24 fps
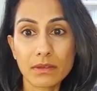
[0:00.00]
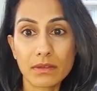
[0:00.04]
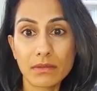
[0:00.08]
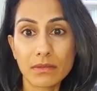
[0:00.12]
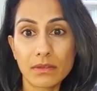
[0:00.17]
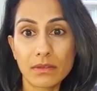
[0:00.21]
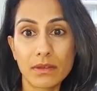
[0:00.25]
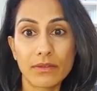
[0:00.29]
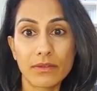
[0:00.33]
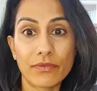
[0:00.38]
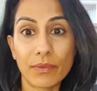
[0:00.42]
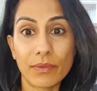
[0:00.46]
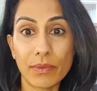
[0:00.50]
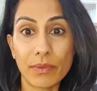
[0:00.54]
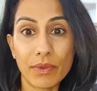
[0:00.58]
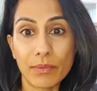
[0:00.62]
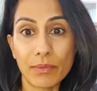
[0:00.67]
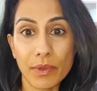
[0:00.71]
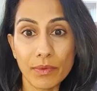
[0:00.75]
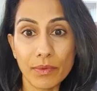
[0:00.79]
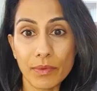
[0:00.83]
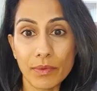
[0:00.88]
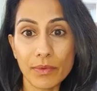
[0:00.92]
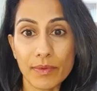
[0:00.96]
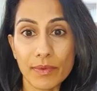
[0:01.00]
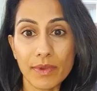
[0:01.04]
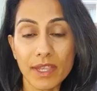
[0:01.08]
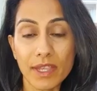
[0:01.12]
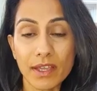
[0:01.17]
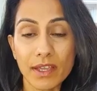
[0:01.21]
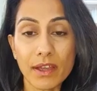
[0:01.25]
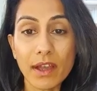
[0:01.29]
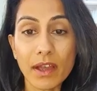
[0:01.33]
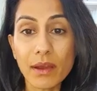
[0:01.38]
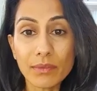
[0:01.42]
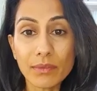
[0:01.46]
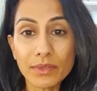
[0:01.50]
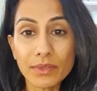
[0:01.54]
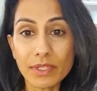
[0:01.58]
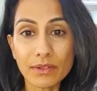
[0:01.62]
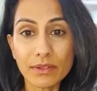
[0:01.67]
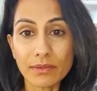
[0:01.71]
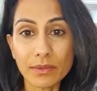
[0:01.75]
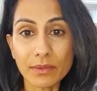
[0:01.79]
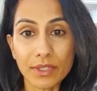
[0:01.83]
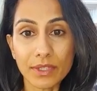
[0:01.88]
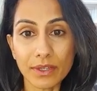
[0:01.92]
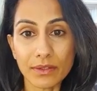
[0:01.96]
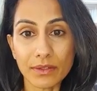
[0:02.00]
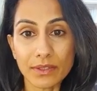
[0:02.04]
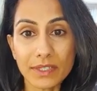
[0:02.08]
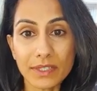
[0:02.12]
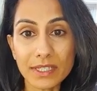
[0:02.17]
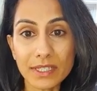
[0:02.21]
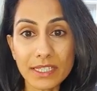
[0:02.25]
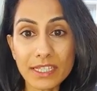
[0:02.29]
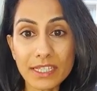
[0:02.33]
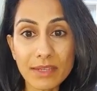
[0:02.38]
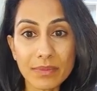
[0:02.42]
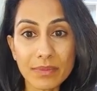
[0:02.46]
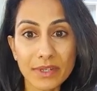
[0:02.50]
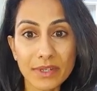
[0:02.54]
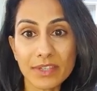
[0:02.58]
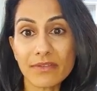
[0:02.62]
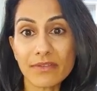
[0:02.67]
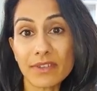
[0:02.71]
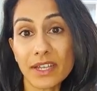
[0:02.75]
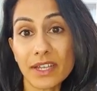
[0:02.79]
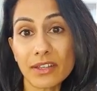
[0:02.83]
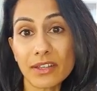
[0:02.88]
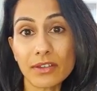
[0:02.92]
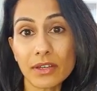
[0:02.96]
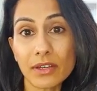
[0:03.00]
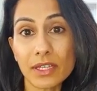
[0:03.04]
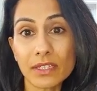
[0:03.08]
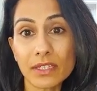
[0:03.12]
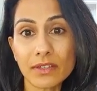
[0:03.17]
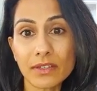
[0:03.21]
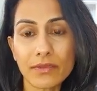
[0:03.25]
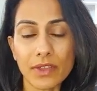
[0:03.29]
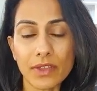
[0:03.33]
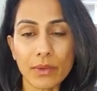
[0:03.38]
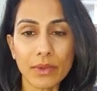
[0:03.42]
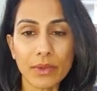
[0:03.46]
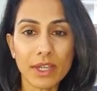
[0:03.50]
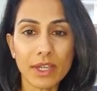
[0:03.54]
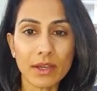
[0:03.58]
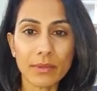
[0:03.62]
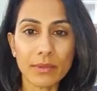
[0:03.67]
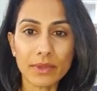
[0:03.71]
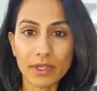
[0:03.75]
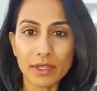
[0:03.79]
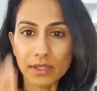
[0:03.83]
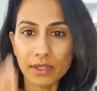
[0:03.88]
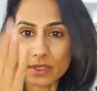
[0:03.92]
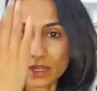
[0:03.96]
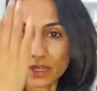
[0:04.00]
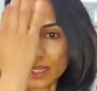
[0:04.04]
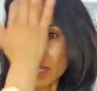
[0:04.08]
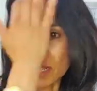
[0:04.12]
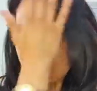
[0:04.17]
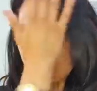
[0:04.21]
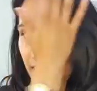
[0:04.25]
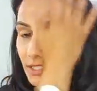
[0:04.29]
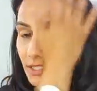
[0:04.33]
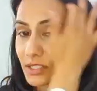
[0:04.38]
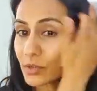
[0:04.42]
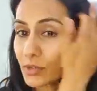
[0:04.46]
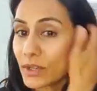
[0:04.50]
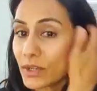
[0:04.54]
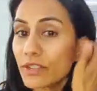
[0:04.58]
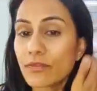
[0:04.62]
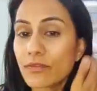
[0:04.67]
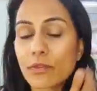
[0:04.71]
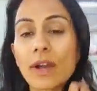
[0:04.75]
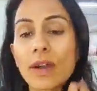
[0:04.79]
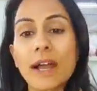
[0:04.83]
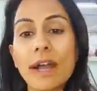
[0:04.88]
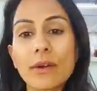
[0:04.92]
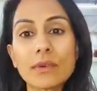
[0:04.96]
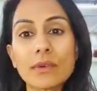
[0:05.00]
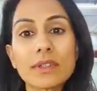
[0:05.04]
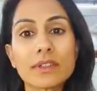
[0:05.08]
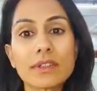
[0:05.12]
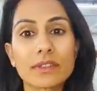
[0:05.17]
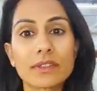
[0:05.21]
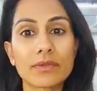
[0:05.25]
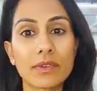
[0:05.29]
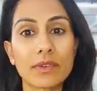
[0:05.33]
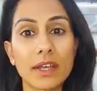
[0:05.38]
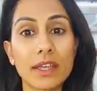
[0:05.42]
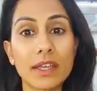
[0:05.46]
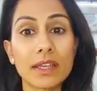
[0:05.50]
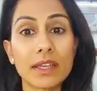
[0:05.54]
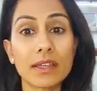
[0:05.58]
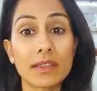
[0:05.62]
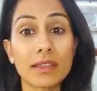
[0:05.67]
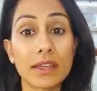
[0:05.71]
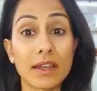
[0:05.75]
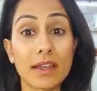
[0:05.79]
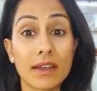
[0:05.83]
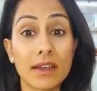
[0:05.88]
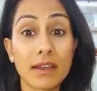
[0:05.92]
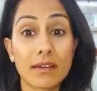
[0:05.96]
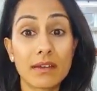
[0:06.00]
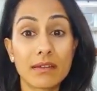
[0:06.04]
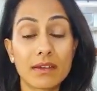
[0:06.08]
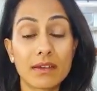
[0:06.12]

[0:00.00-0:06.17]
you know, from the moment we wake up till we go to sleep, and even at night if they wake up in the night, like it's 24 hours, right, that